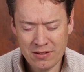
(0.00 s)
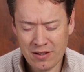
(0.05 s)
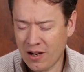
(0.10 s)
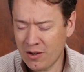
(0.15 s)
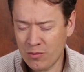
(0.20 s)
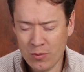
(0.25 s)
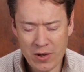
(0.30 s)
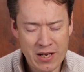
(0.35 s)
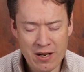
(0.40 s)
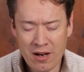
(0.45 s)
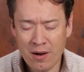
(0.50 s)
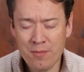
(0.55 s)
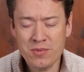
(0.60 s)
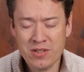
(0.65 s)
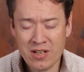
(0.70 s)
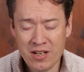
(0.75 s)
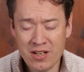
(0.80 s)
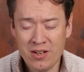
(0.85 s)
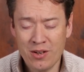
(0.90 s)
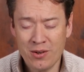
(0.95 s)
God, we
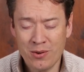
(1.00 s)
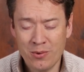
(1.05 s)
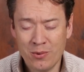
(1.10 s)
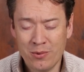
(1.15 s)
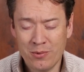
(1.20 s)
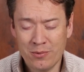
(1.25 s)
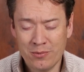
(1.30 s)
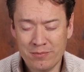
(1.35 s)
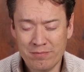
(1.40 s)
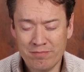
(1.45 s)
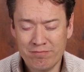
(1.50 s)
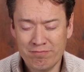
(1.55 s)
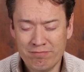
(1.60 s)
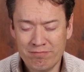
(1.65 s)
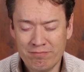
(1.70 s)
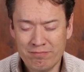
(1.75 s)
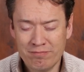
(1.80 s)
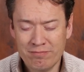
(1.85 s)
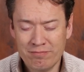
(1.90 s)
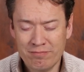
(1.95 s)
come to you,
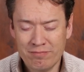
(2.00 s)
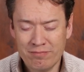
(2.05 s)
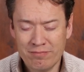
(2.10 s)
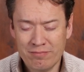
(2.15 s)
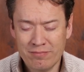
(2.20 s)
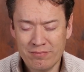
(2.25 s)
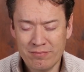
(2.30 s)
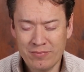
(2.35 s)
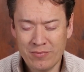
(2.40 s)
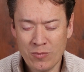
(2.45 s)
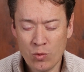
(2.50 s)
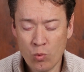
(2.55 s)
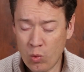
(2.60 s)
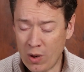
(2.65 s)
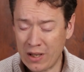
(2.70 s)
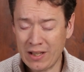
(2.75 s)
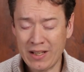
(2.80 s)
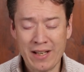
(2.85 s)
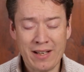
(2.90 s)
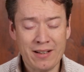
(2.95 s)

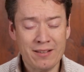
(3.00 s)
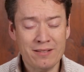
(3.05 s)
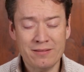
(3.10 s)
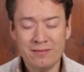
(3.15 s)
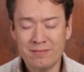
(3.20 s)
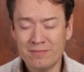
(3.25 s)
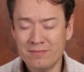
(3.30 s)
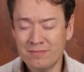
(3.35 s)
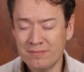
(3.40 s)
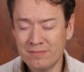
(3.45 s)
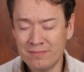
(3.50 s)
willing,